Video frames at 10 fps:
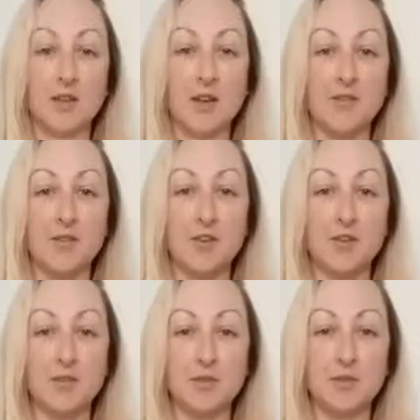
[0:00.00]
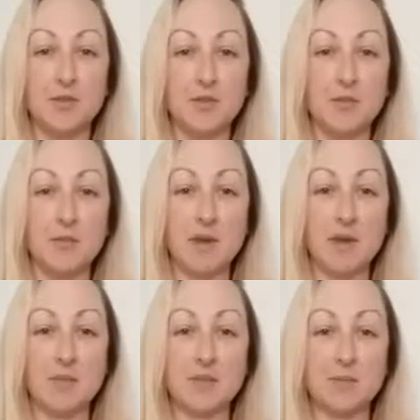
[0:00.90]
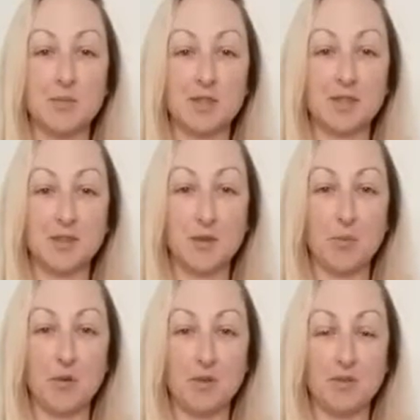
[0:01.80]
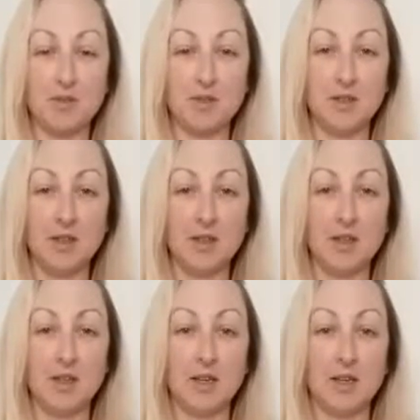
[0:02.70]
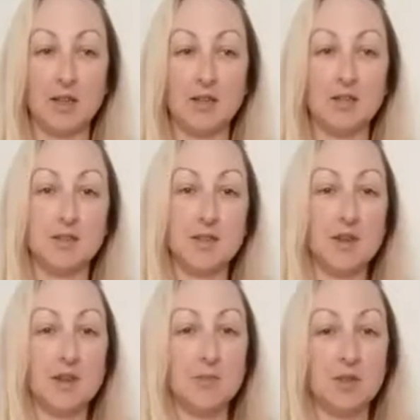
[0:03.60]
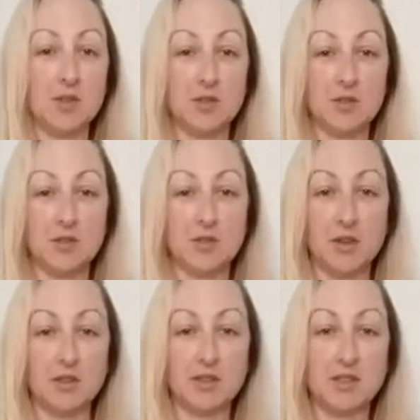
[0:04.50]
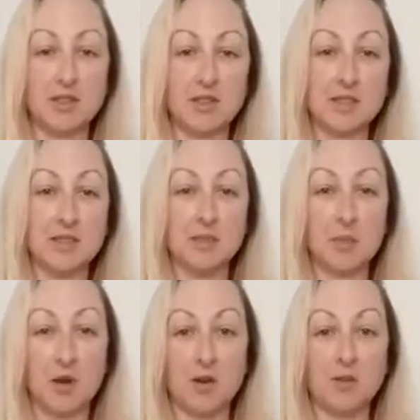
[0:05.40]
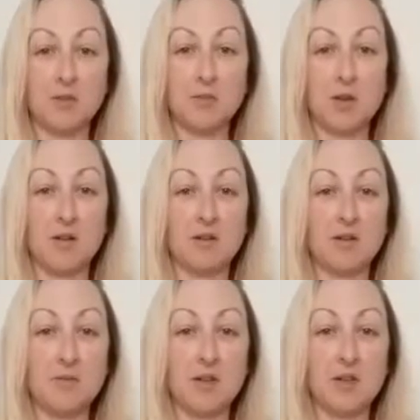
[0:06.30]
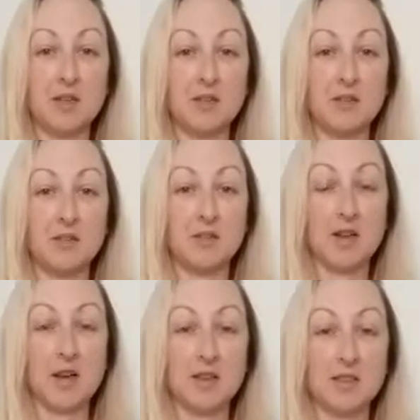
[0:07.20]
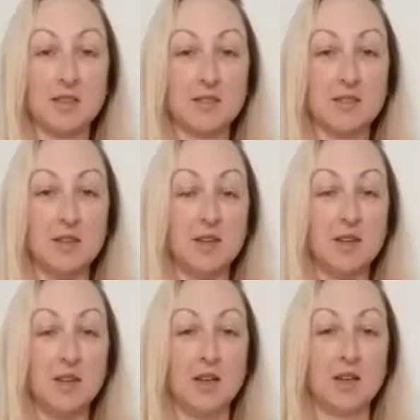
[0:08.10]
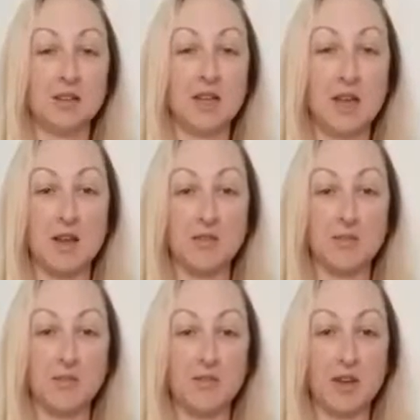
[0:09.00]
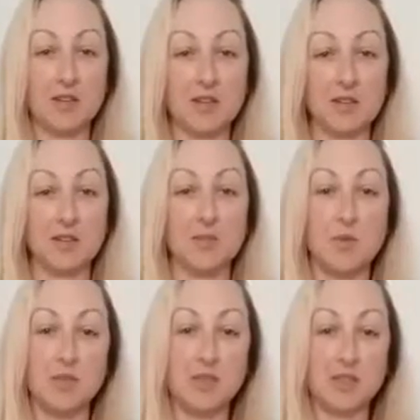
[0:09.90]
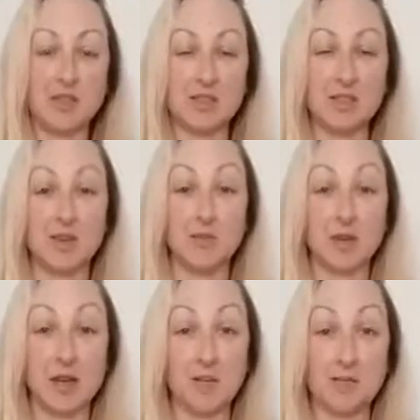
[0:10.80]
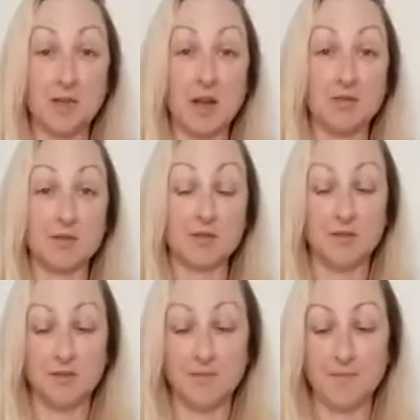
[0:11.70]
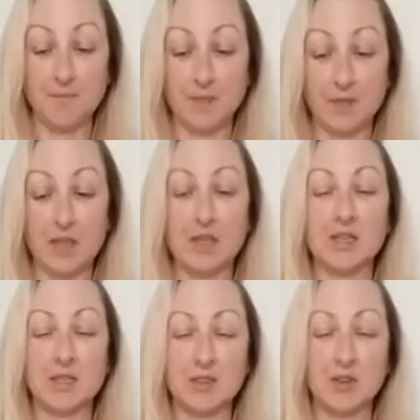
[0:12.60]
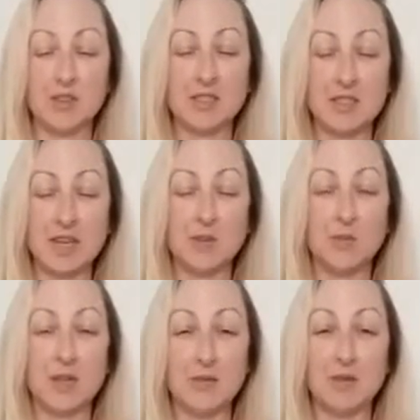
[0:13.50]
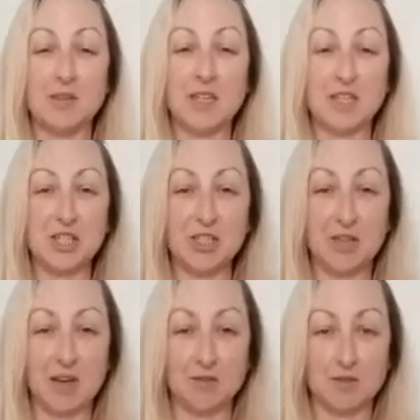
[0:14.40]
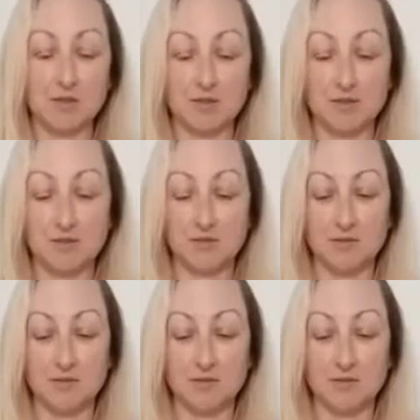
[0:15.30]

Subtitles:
Good afternoon. My name is MelissaGolpl, and I am with the 2016 Partners in Policymaking class. Today I'm providing testimony to the State Rehab Council, New York State Rehabilitation Council.